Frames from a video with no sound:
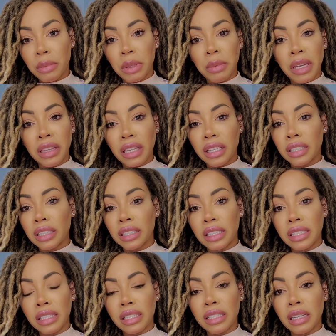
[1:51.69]
you may think that
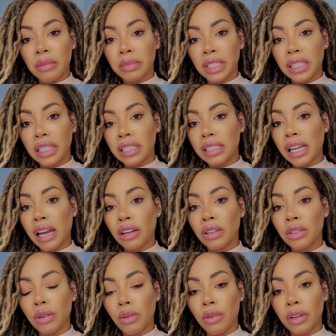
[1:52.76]
this is something that's out of
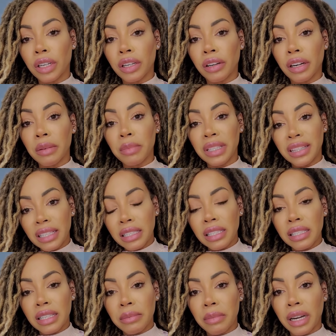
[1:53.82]
the ordinary, but this
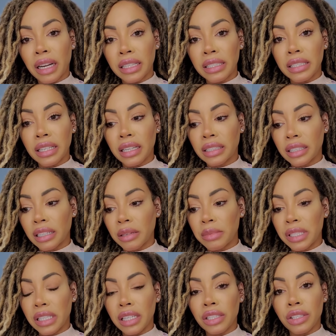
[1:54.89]
is the mindset that I'm
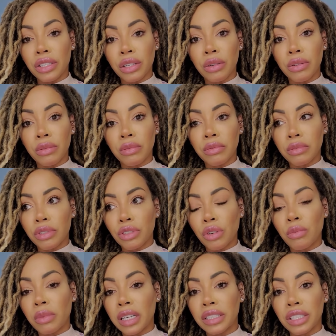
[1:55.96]
seeing so so
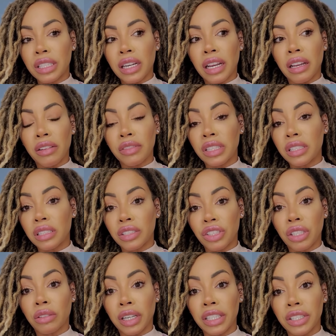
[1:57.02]
much today of this
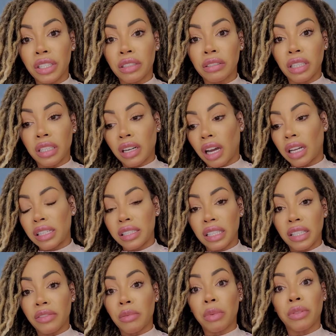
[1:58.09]
generation and
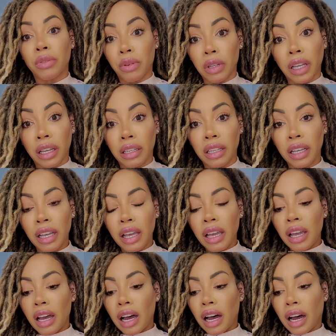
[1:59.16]
honestly even before that
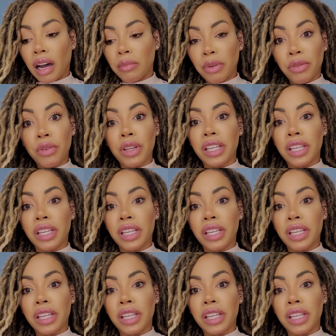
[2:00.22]
um, before